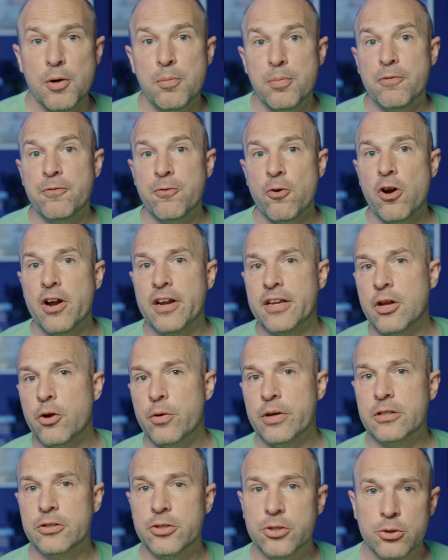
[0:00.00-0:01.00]
But before I go
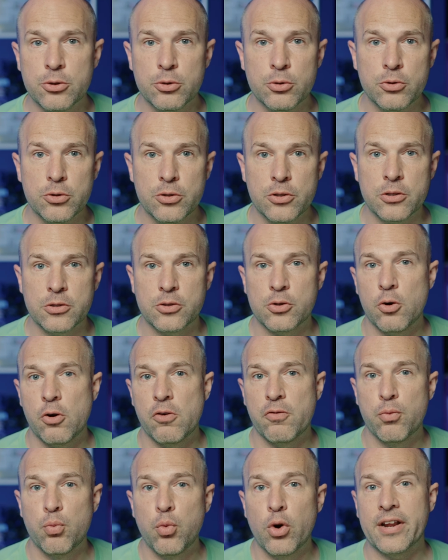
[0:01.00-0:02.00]
into the sort
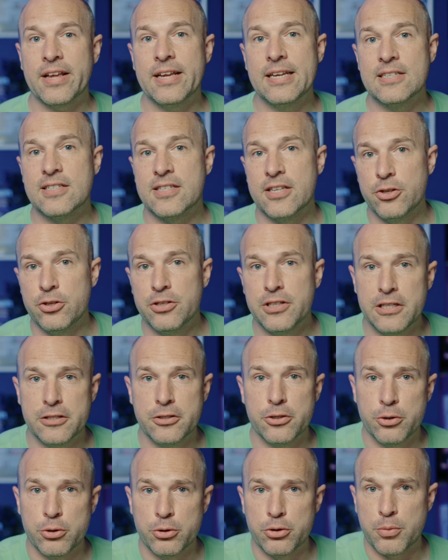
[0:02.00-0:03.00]
of what it is that you need
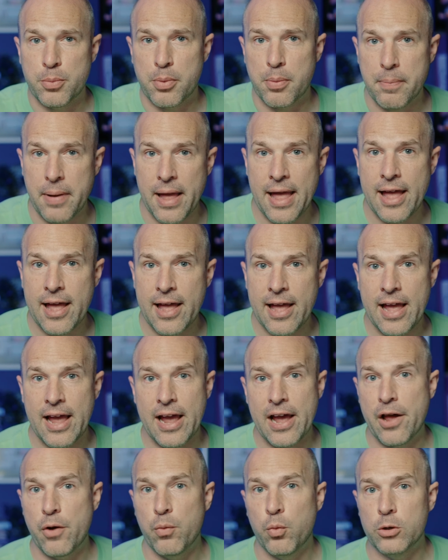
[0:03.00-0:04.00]
to do to prepare
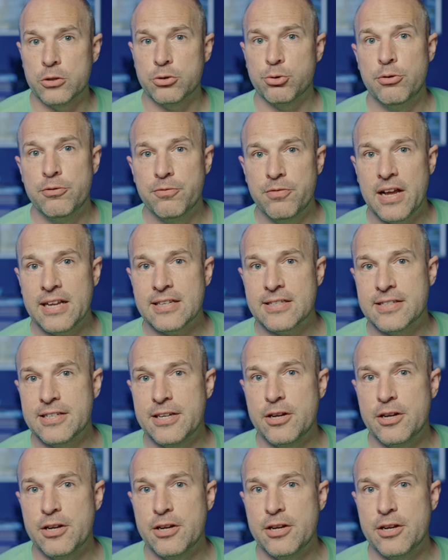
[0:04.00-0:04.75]
and what to invest